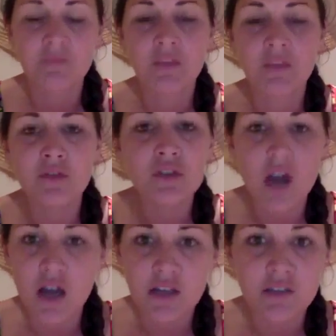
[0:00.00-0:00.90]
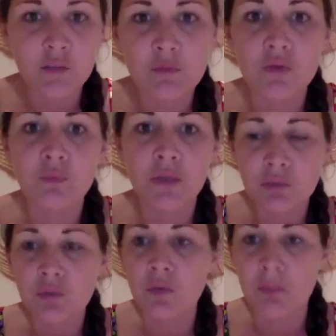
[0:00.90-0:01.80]
If you're talking to people,
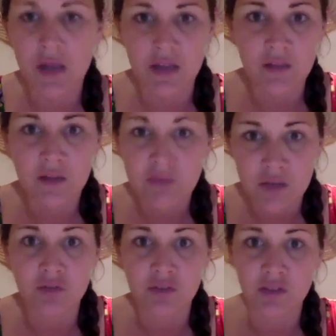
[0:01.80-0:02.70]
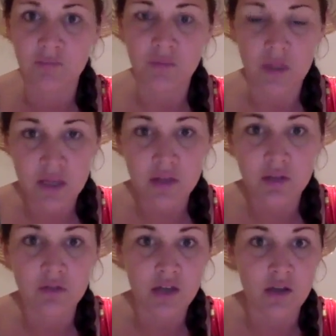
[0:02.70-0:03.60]
people will buy eventually. I'm telling
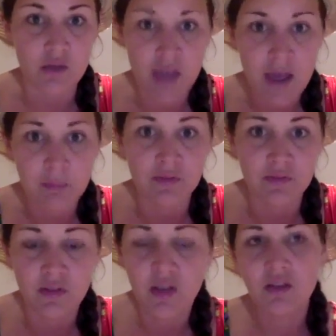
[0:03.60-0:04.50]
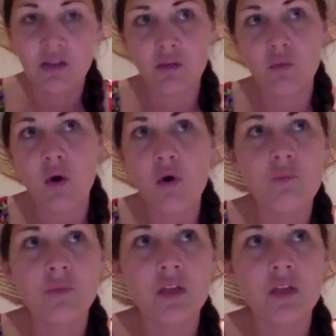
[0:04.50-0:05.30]
you right now, it happens. They won't.